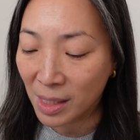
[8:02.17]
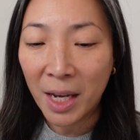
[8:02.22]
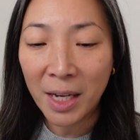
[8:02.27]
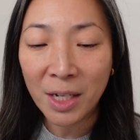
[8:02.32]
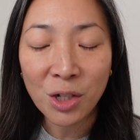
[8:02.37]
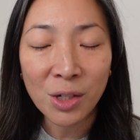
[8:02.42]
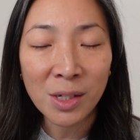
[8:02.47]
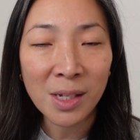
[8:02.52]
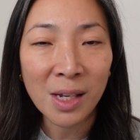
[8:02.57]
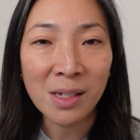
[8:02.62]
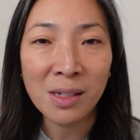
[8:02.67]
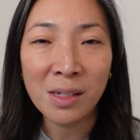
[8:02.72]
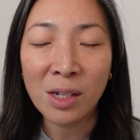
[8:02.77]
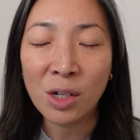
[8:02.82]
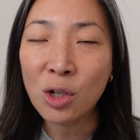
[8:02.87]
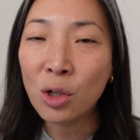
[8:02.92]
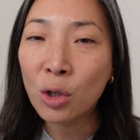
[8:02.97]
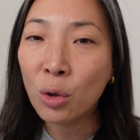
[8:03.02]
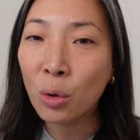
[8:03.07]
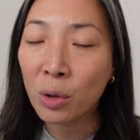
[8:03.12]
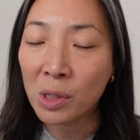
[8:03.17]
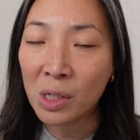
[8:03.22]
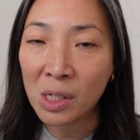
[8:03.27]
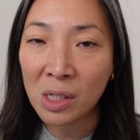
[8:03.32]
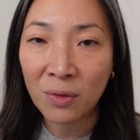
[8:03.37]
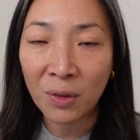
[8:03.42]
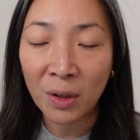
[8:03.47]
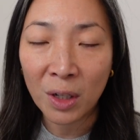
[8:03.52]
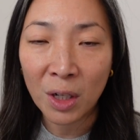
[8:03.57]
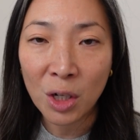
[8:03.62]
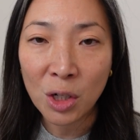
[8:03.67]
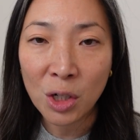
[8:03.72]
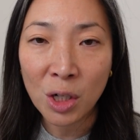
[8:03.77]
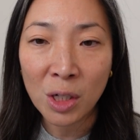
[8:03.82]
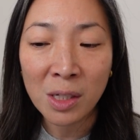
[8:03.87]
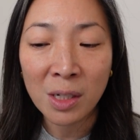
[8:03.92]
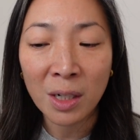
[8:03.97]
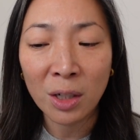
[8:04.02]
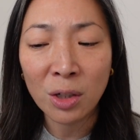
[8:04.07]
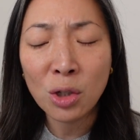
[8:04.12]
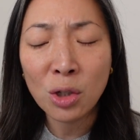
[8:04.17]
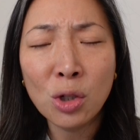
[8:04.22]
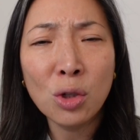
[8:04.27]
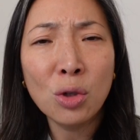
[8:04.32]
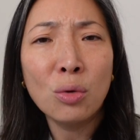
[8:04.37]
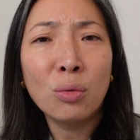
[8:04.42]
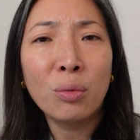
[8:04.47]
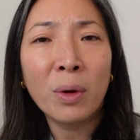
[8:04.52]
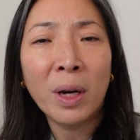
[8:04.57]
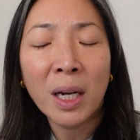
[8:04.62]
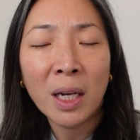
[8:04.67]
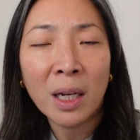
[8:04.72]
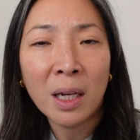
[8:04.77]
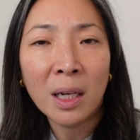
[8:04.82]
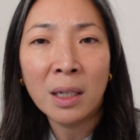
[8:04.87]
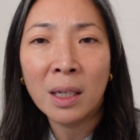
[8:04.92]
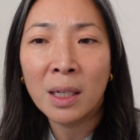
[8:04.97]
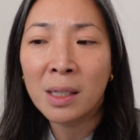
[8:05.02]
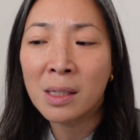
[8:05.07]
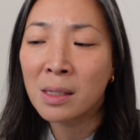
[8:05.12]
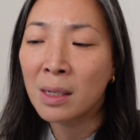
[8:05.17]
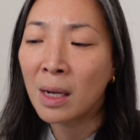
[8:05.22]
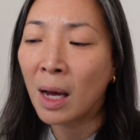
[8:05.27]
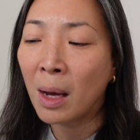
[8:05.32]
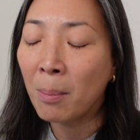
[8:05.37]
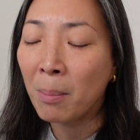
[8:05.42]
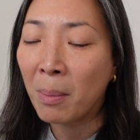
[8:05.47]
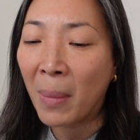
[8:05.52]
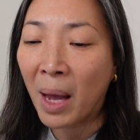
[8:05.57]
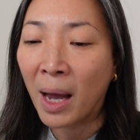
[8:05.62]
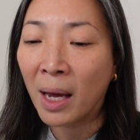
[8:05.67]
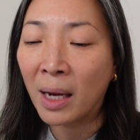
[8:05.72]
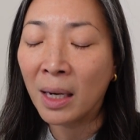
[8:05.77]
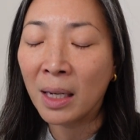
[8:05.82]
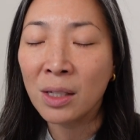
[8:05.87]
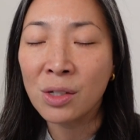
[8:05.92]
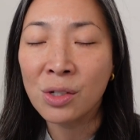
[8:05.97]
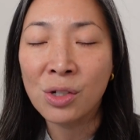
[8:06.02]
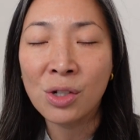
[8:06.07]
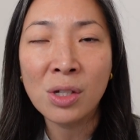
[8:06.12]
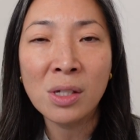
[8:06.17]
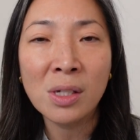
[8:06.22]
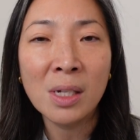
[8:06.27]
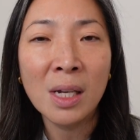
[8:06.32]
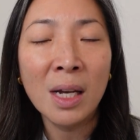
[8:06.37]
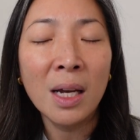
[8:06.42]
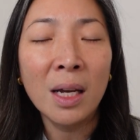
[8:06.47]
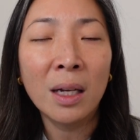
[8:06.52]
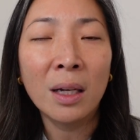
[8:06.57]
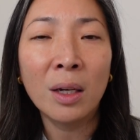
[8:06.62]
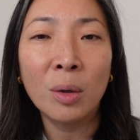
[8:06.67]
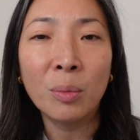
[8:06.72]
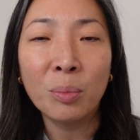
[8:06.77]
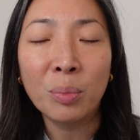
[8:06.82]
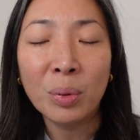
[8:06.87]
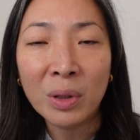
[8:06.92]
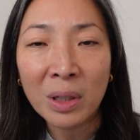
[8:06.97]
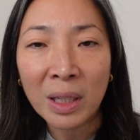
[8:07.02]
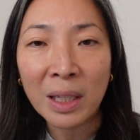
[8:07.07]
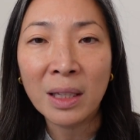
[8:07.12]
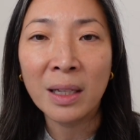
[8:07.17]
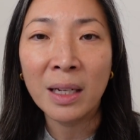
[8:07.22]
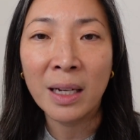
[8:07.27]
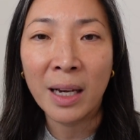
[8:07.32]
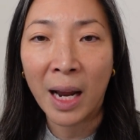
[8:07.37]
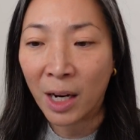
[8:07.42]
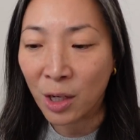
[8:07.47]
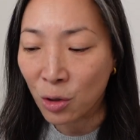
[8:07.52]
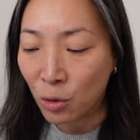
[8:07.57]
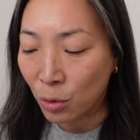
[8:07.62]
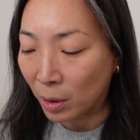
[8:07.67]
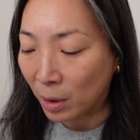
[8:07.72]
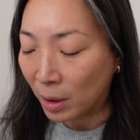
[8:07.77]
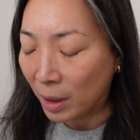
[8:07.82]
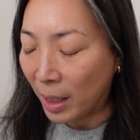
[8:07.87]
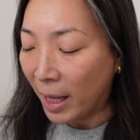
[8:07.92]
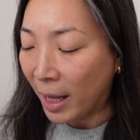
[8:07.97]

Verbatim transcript: It just has such a gorgeous finish. It's not too radiant, it's not matte, it's just completely natural.